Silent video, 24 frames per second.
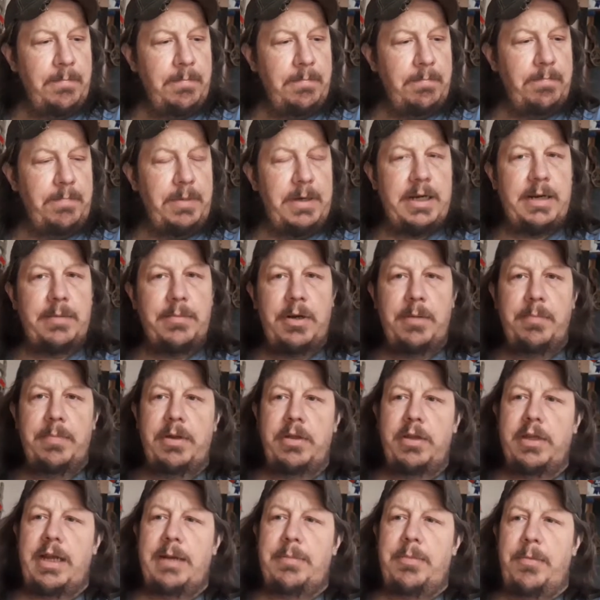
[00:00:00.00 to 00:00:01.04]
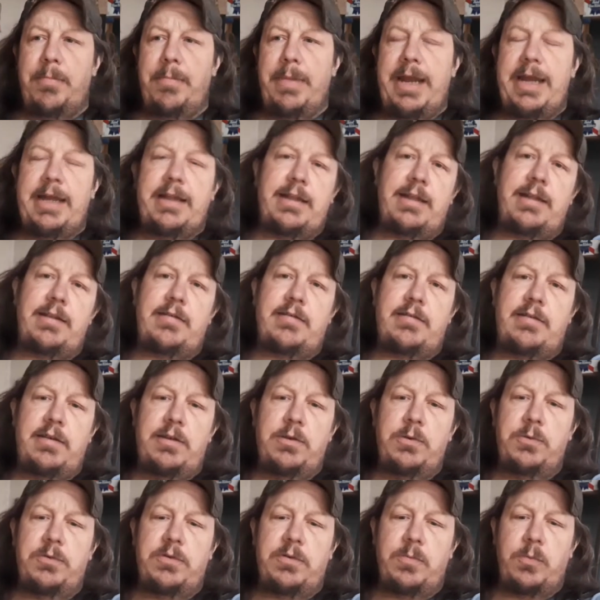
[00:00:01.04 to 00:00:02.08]
But I'm going to build a couple mallets to
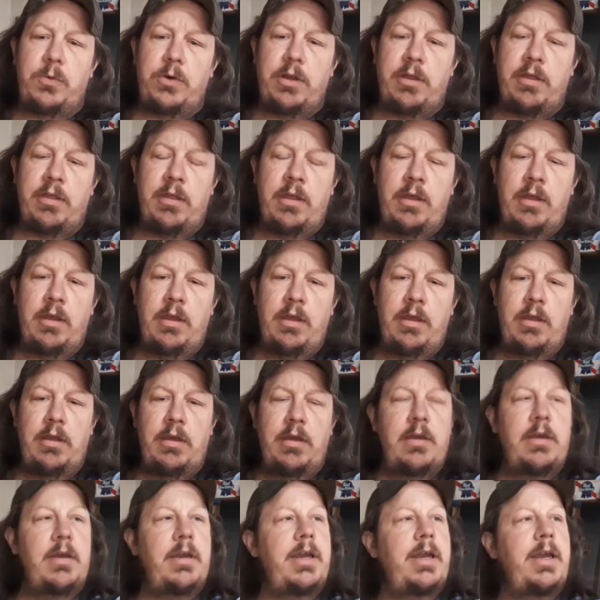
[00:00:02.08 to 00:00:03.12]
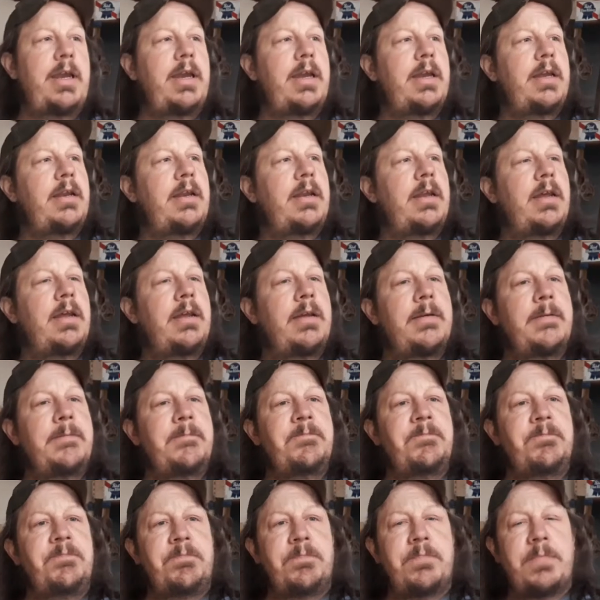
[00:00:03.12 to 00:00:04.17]
use them with. And
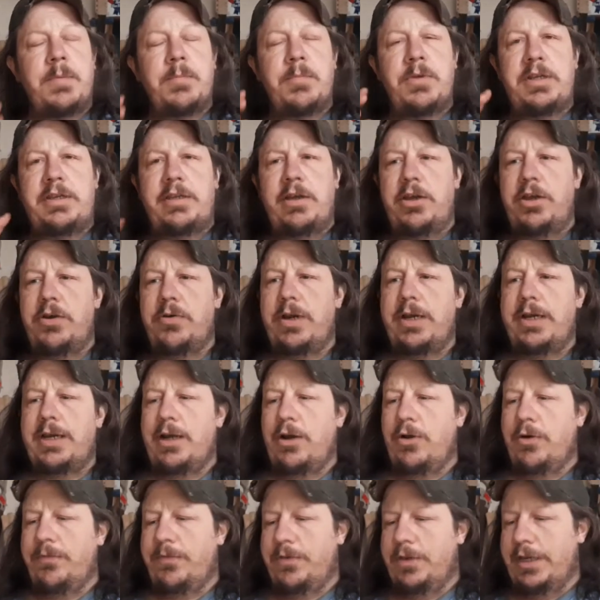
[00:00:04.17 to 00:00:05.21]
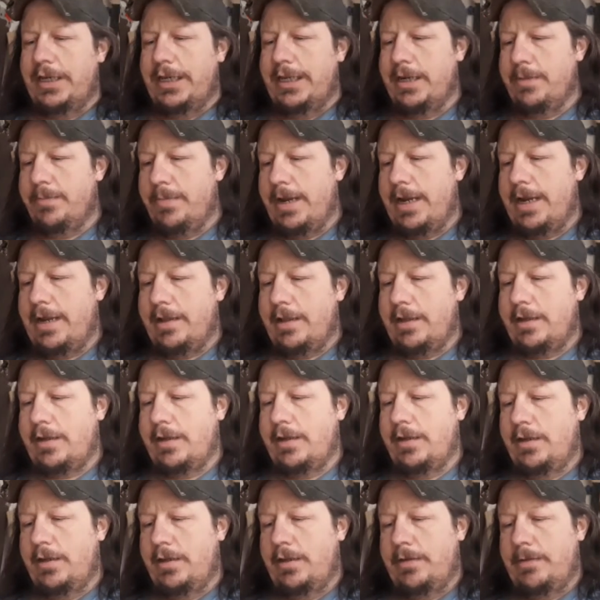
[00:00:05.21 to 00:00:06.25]
I'm going to tell you right now, if you need a mallet,
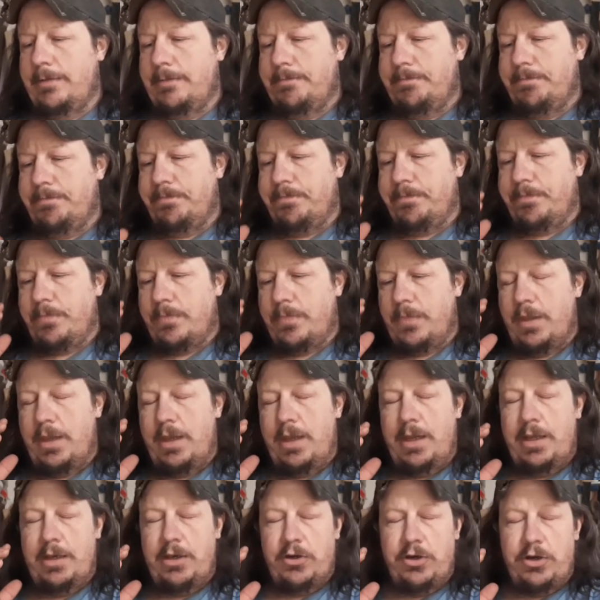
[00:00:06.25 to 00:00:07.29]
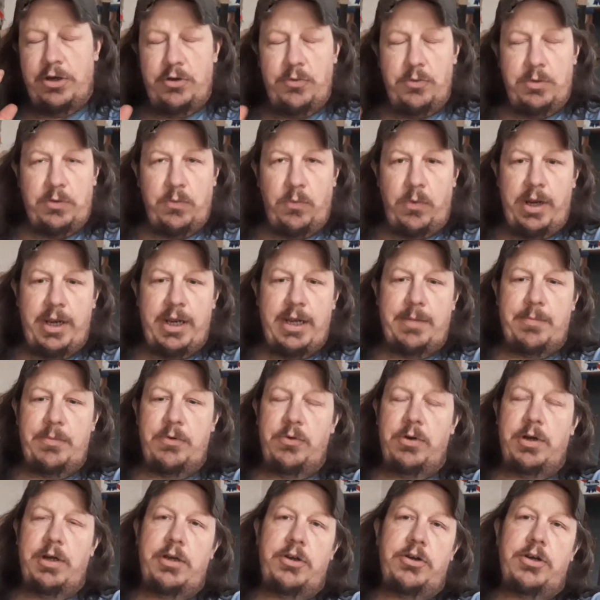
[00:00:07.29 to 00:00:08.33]
and you're going to do it the way I'm
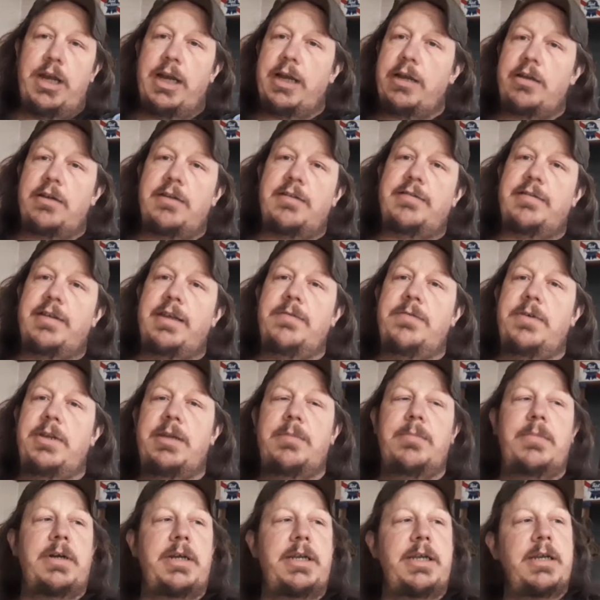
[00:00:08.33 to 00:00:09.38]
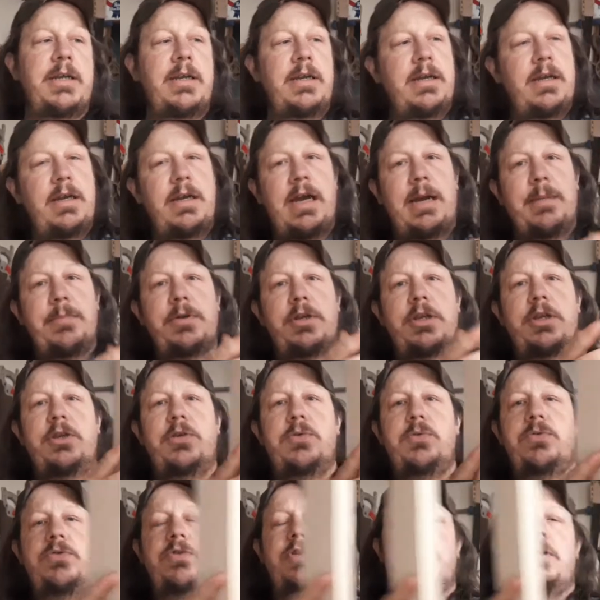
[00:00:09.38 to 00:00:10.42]
doing, you're not going to save any money. I'm going to
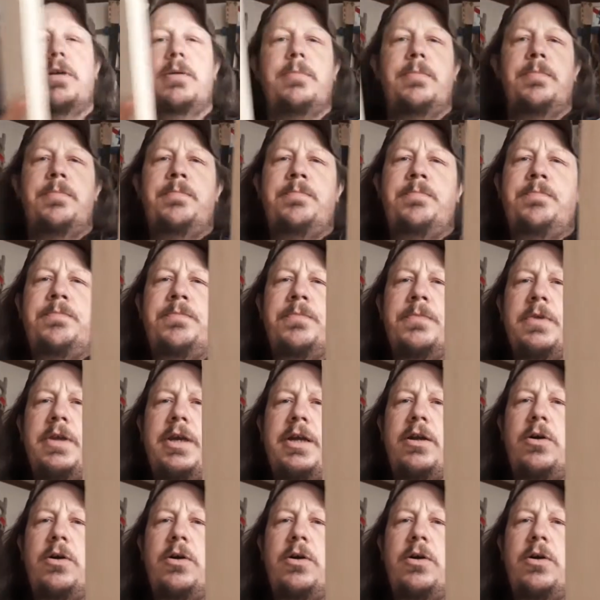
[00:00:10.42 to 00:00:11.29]
use, got an